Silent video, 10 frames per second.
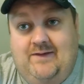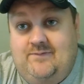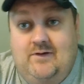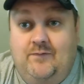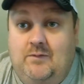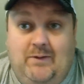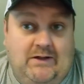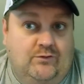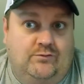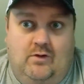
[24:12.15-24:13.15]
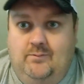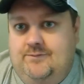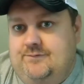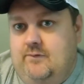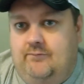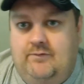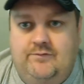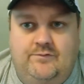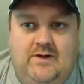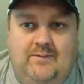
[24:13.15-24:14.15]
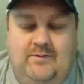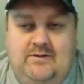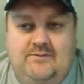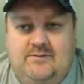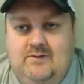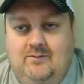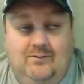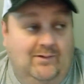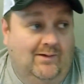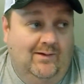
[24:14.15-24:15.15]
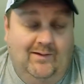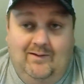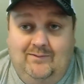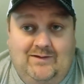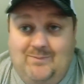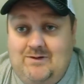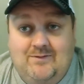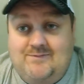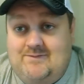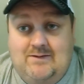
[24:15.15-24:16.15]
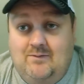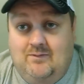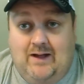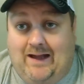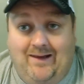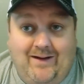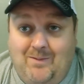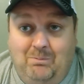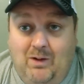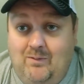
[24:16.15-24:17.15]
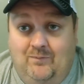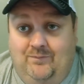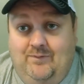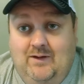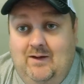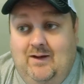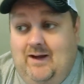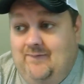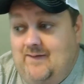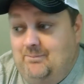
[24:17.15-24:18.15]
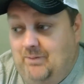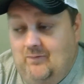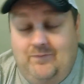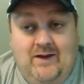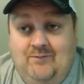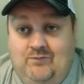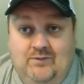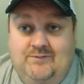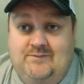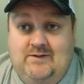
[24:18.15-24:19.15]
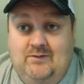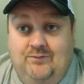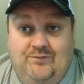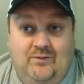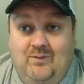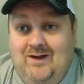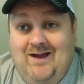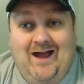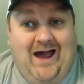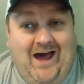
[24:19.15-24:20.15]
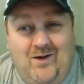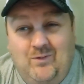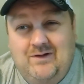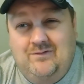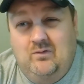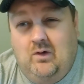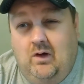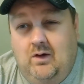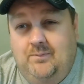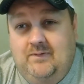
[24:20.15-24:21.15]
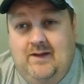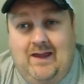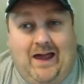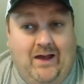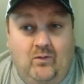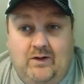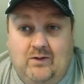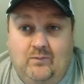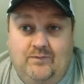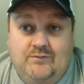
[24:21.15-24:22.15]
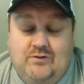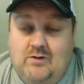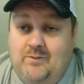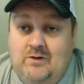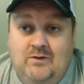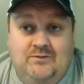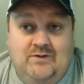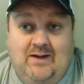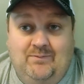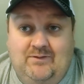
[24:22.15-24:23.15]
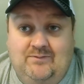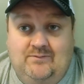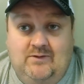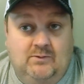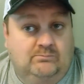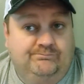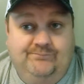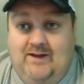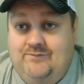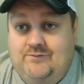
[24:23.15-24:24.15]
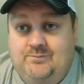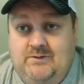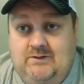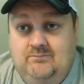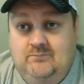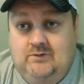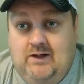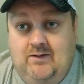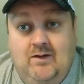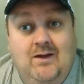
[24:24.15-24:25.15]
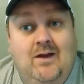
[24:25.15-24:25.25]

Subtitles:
another debate. German steel versus Japanese steel. Give me good steel. I like them both. And they both have good steel. So I don't get too caught up in that. I don't care whether it's German or it's Japanese steel. That's just me. Okay?